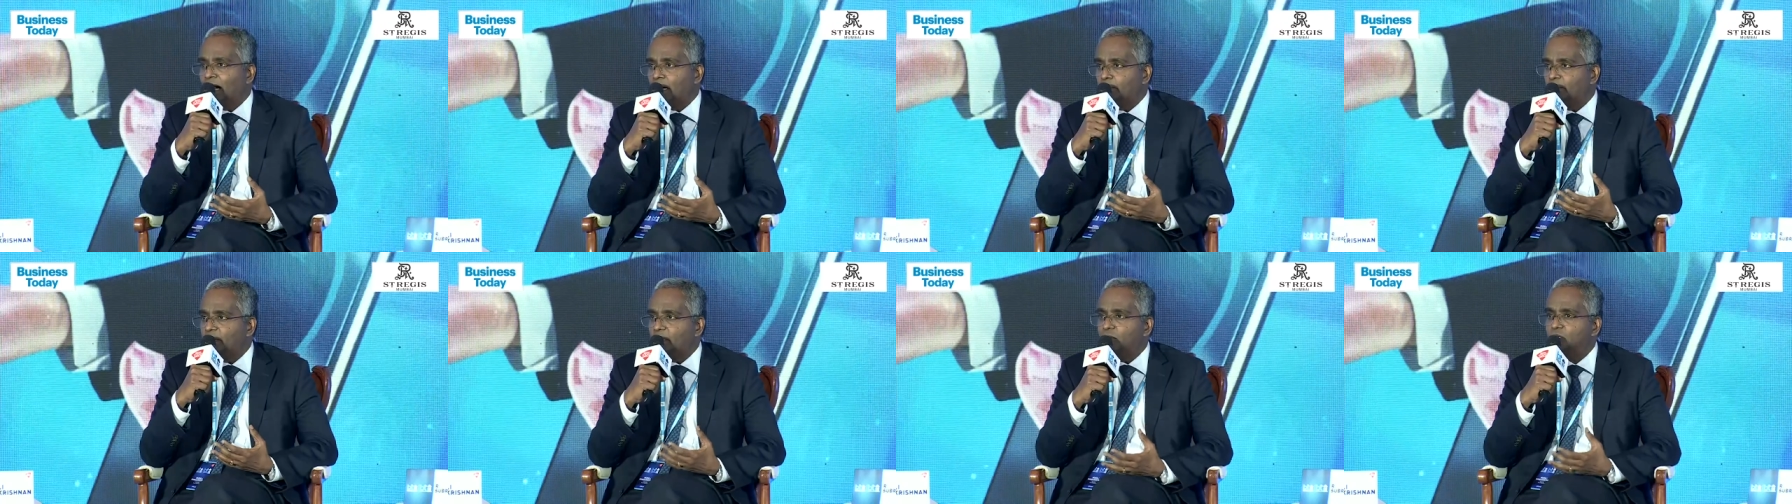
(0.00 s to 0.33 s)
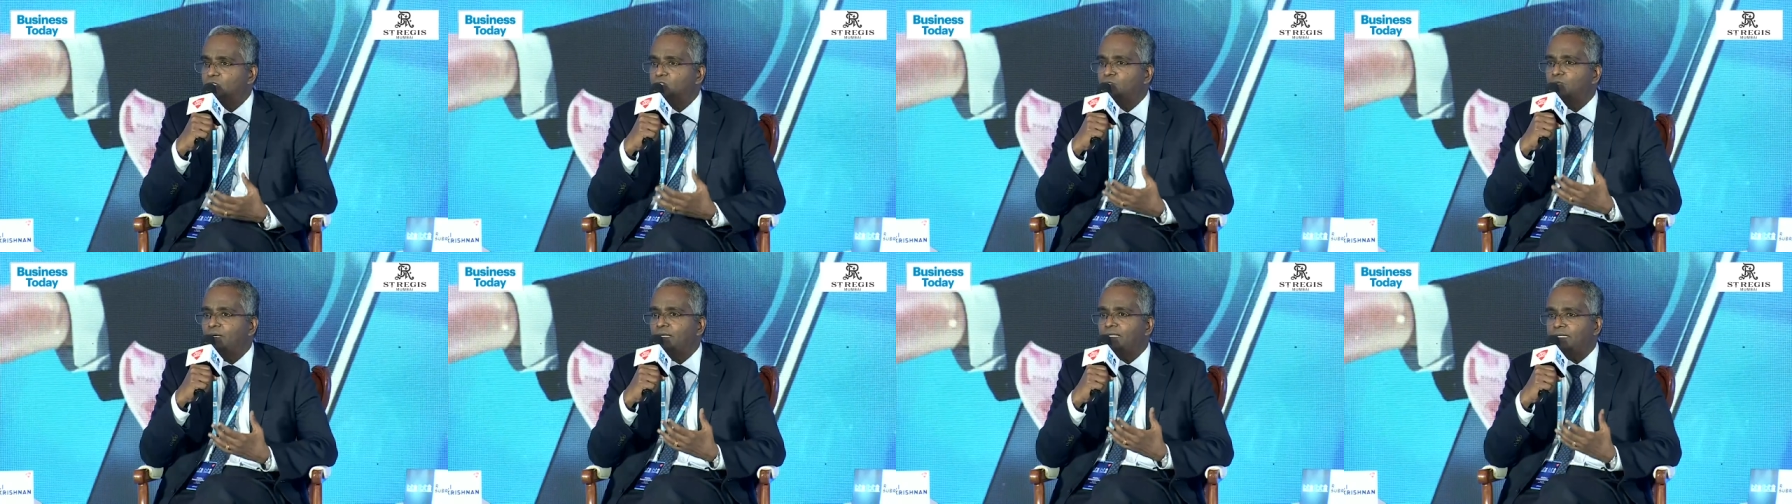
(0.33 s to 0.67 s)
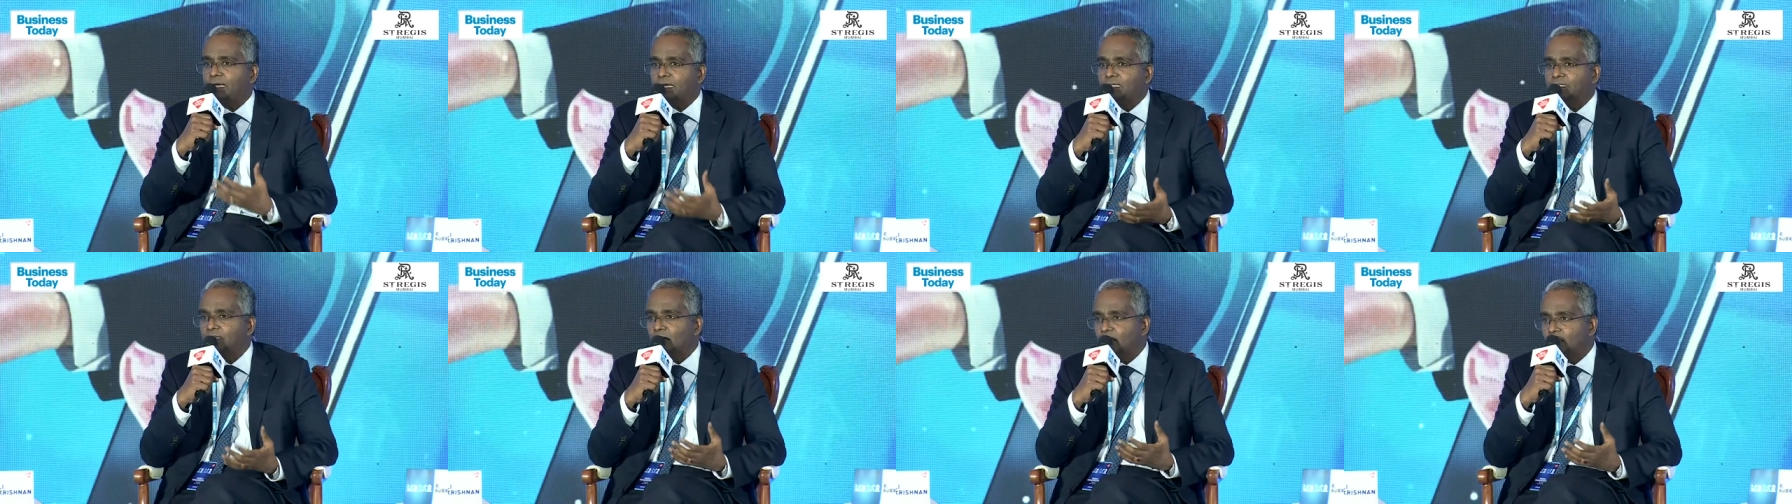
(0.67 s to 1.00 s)
bank, because today
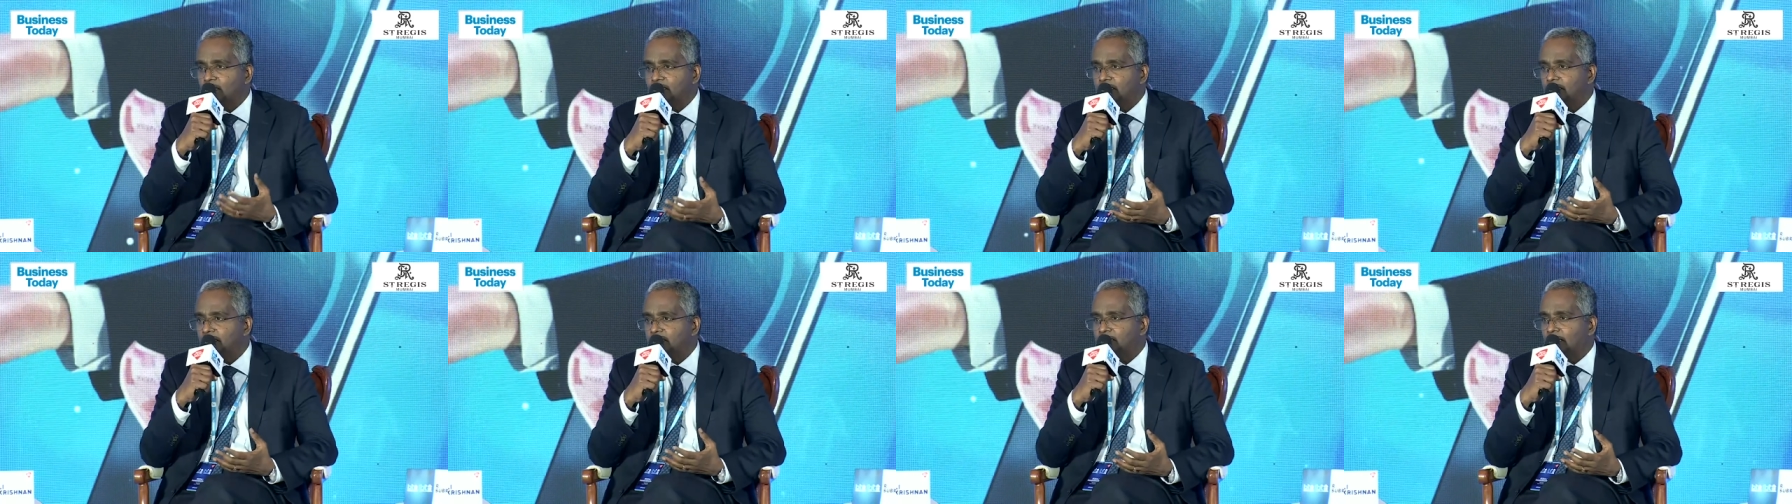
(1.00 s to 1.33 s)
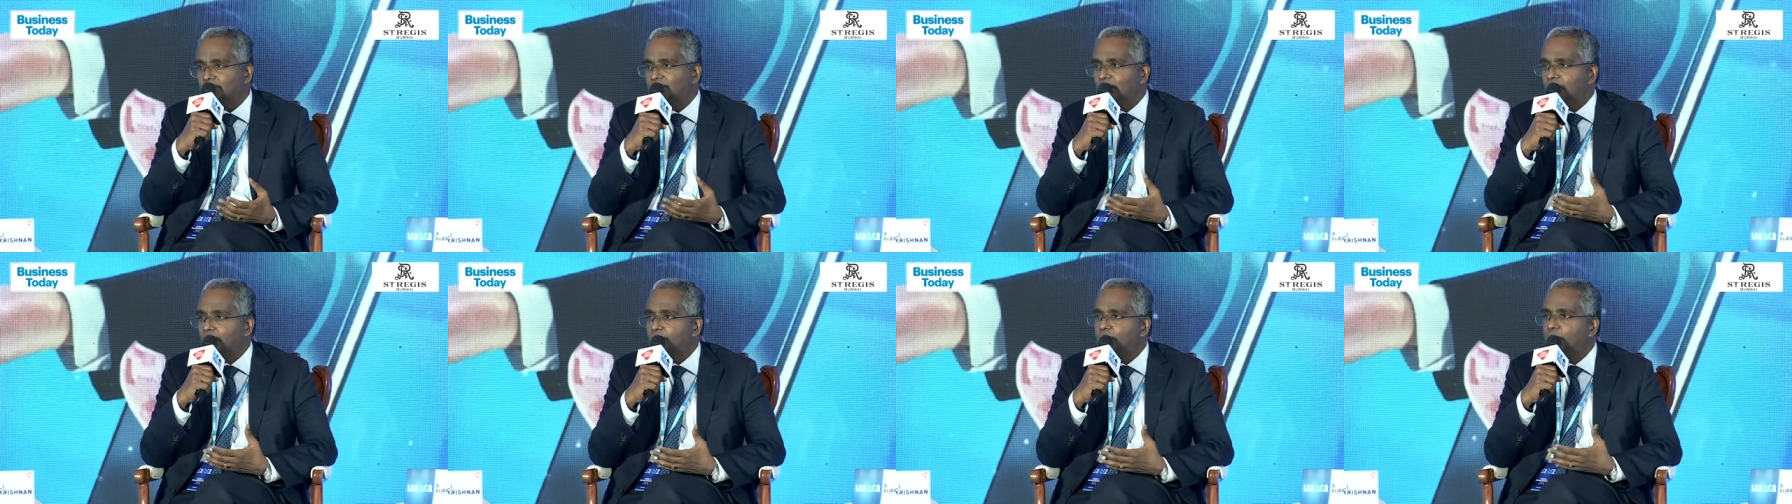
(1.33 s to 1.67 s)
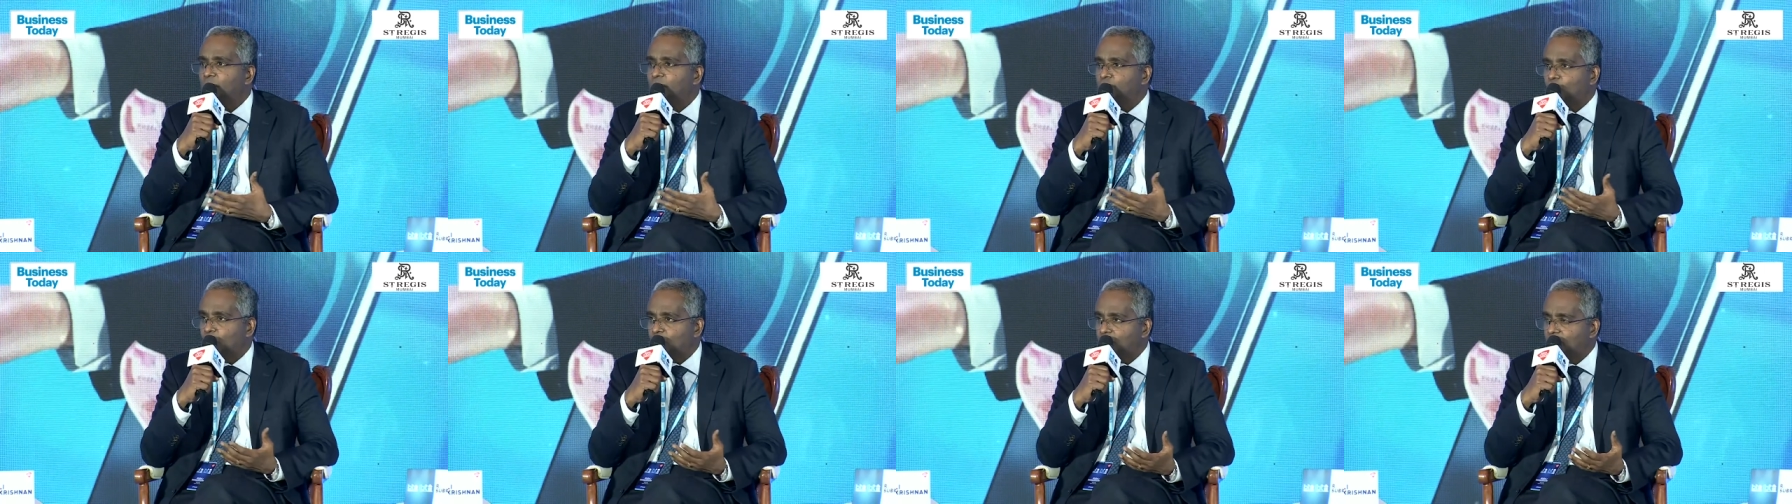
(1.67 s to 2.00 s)
technology is
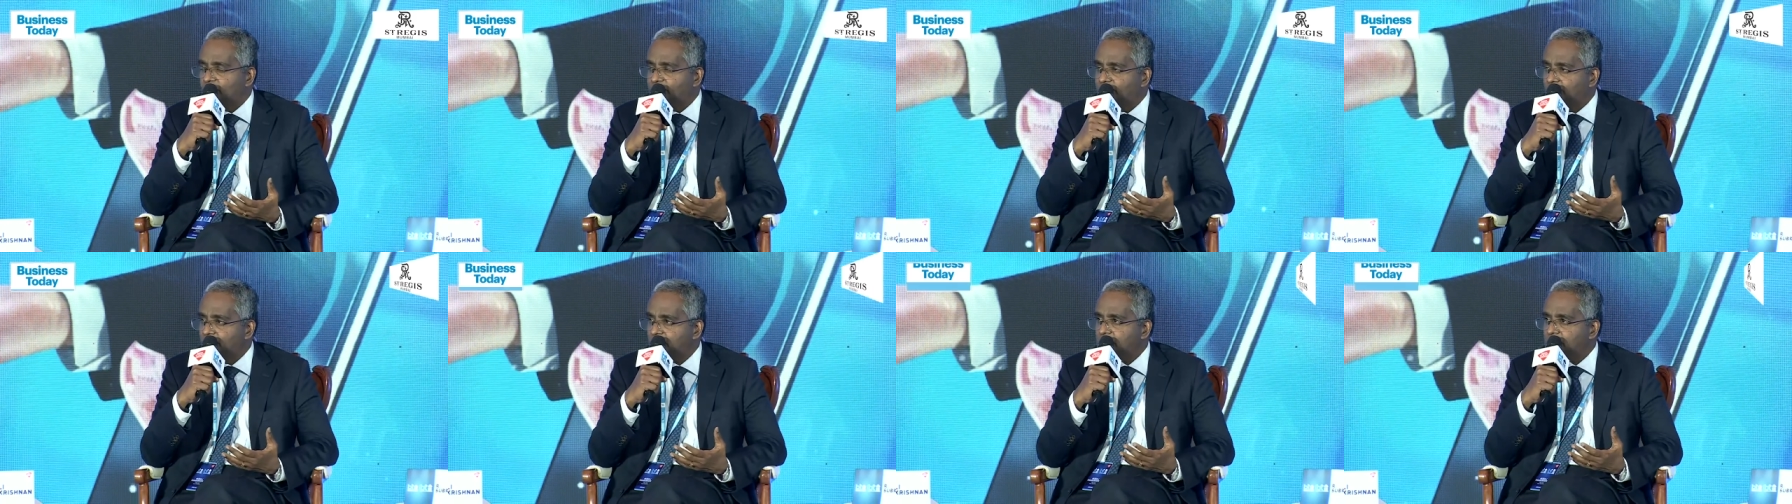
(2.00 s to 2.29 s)
available to all of